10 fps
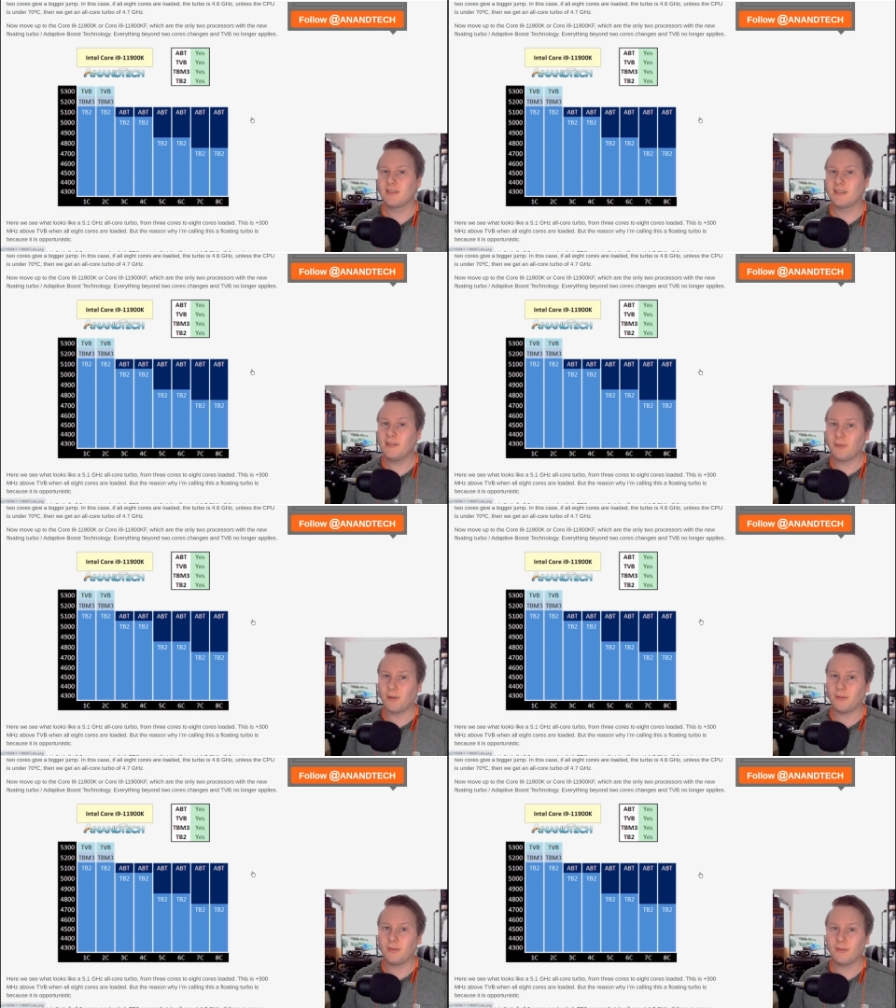
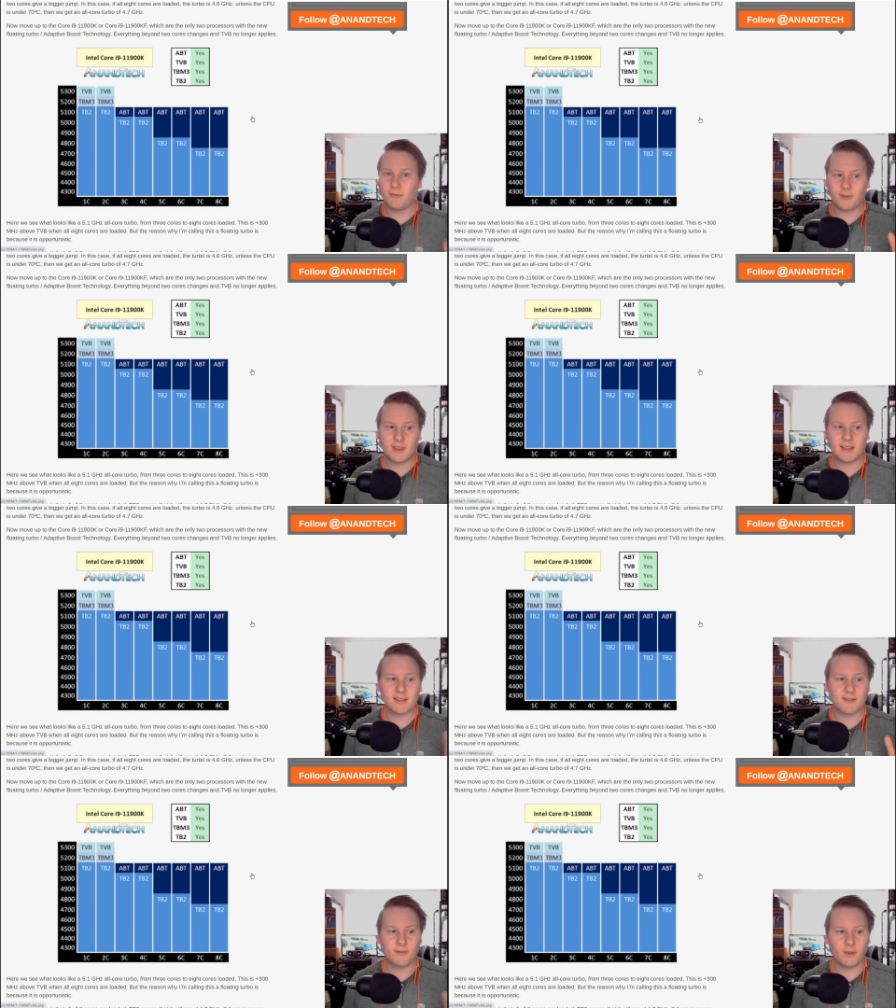Default for
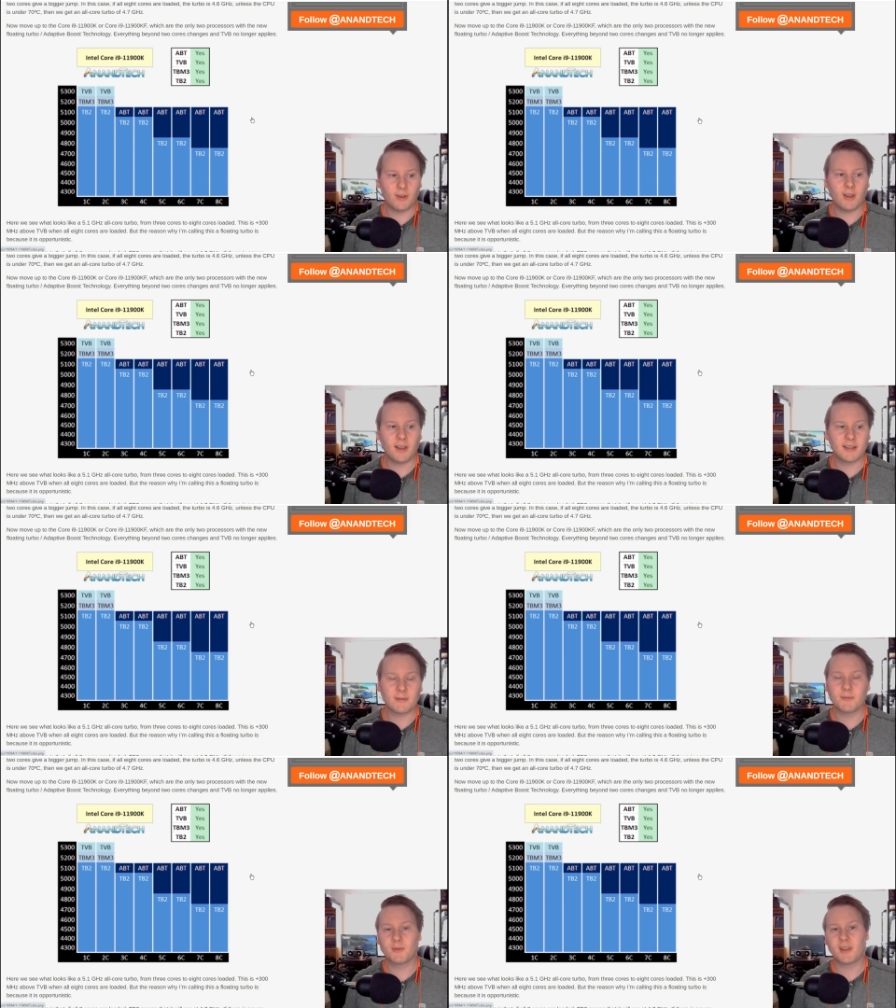this, for uh,
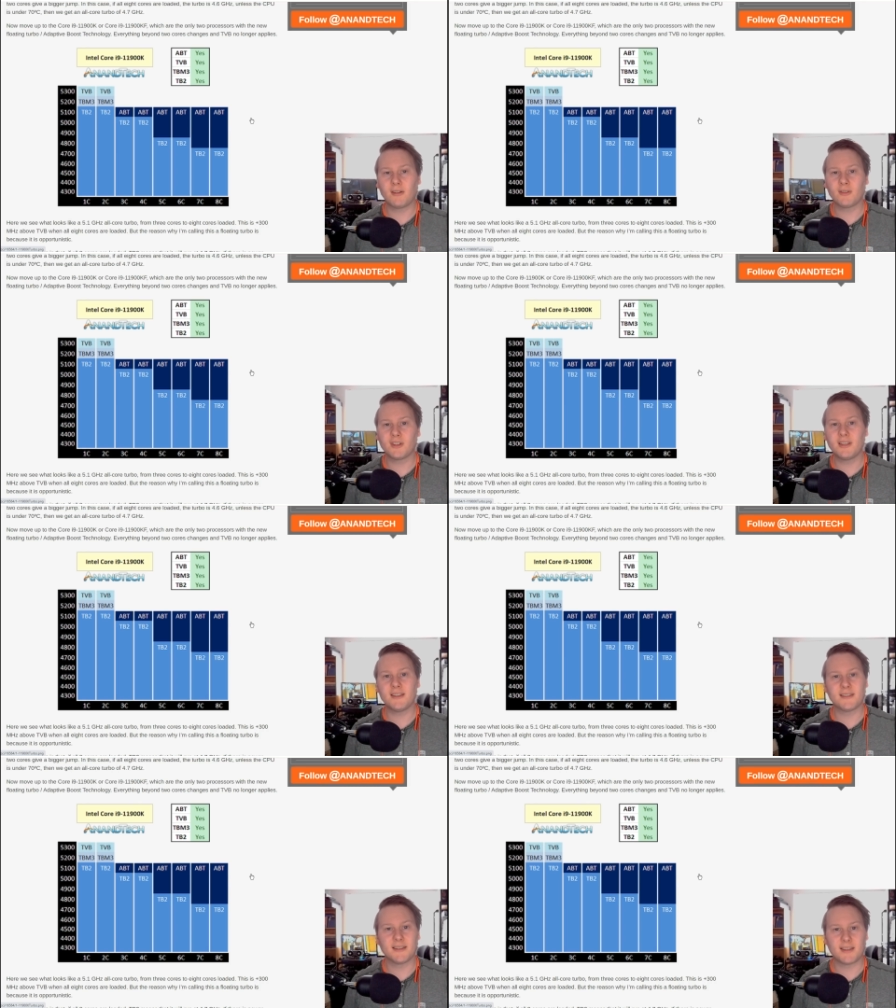Adaptive Boost Technology,
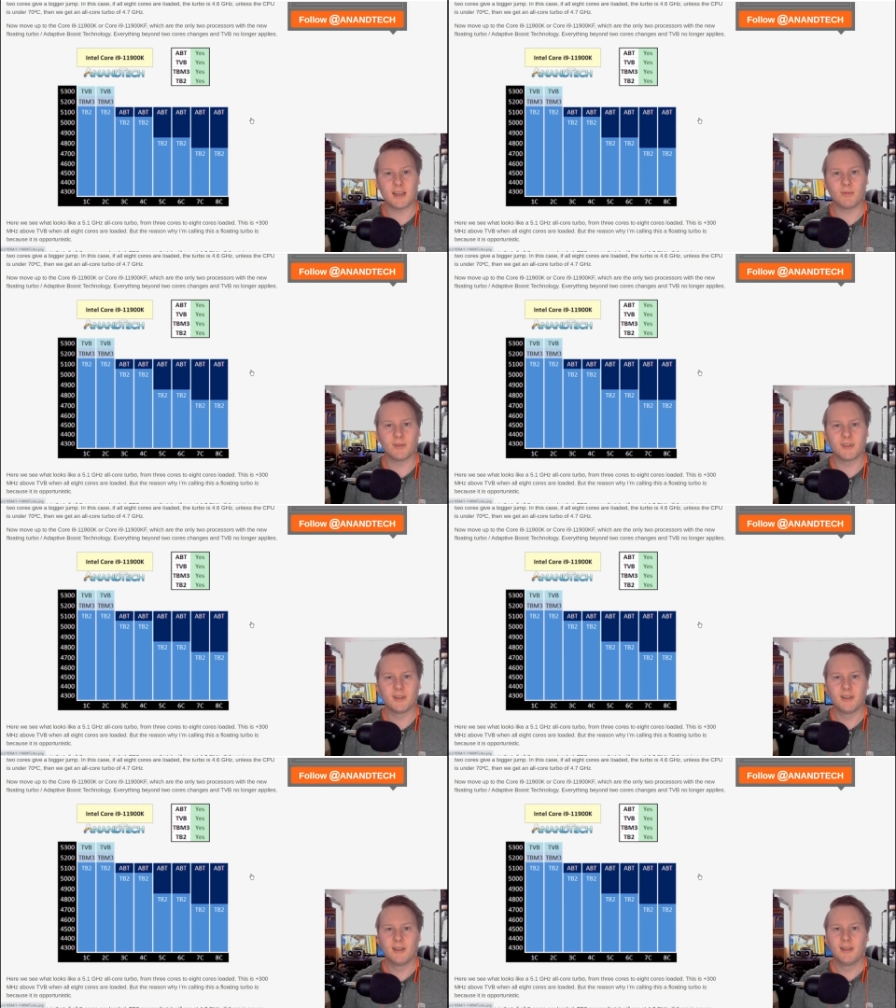is disabled.
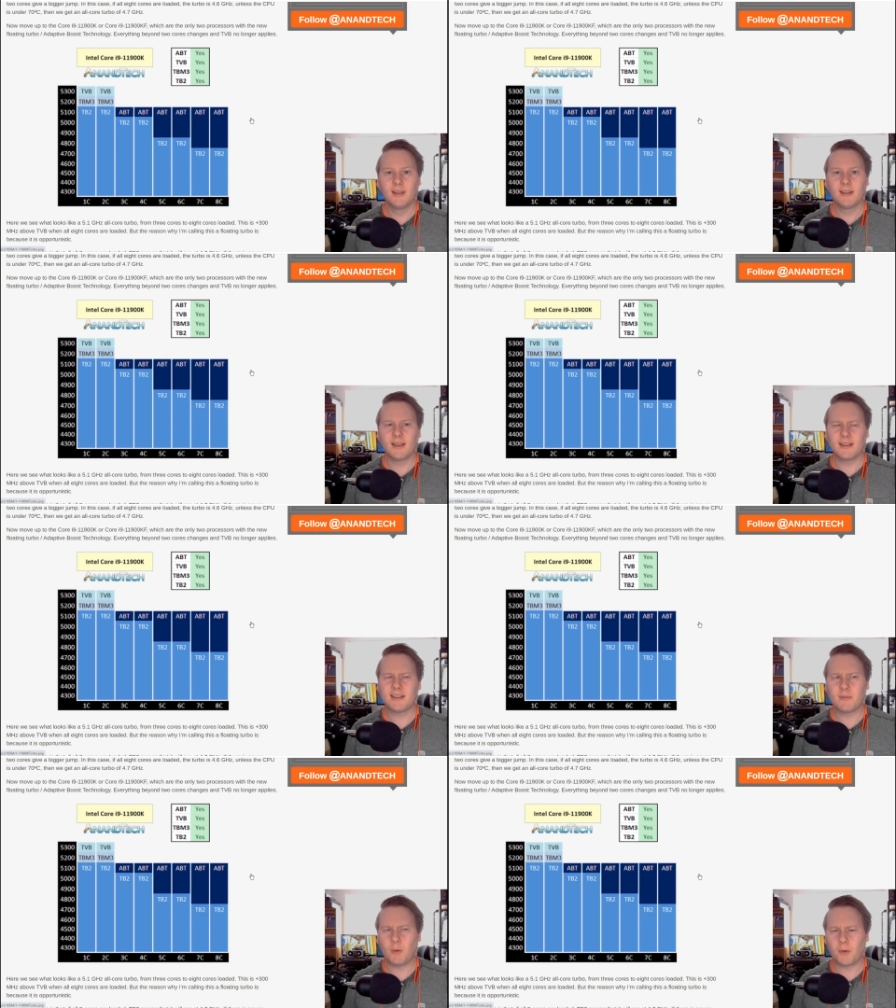Now
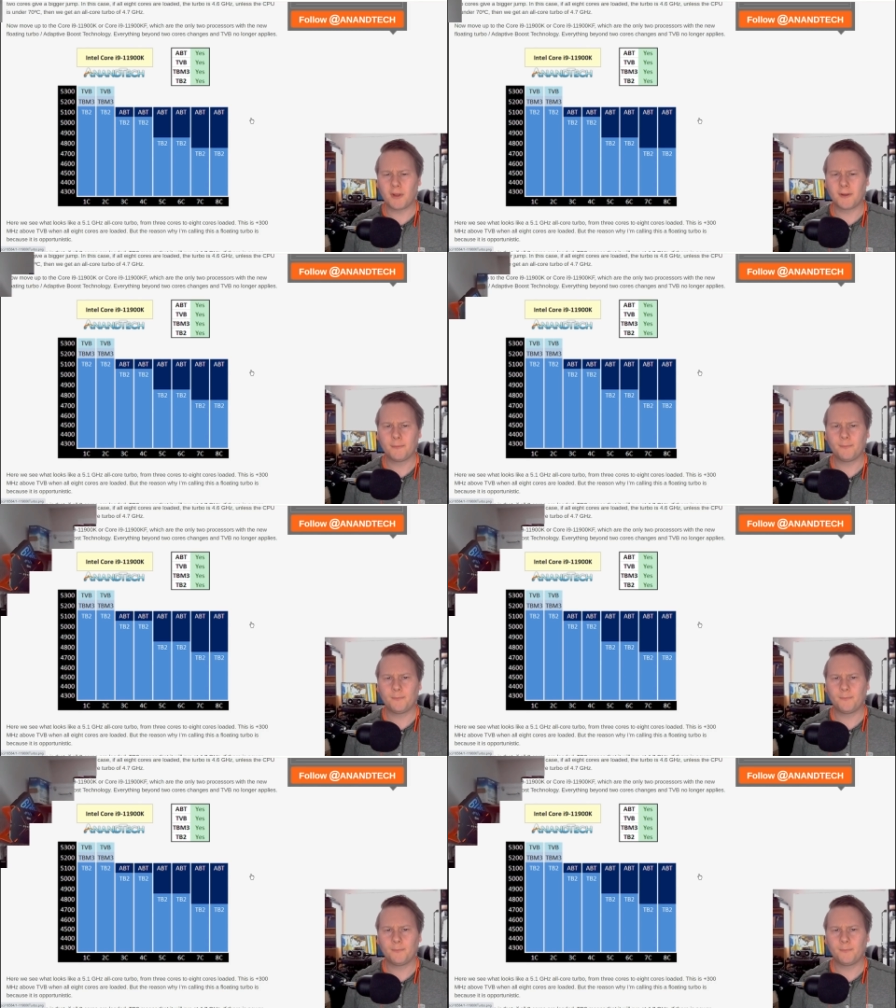this is a bit weird.